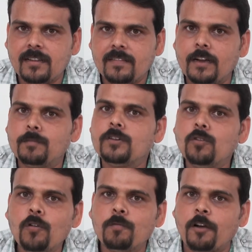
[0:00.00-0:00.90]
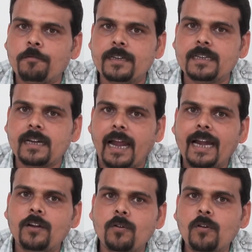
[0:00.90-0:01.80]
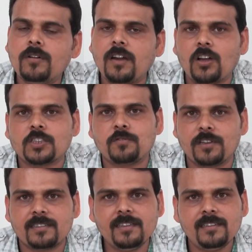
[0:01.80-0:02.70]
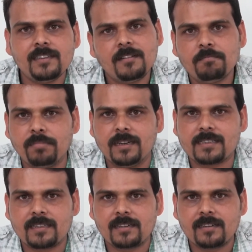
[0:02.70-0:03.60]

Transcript: there will be no profit and no loss for the person.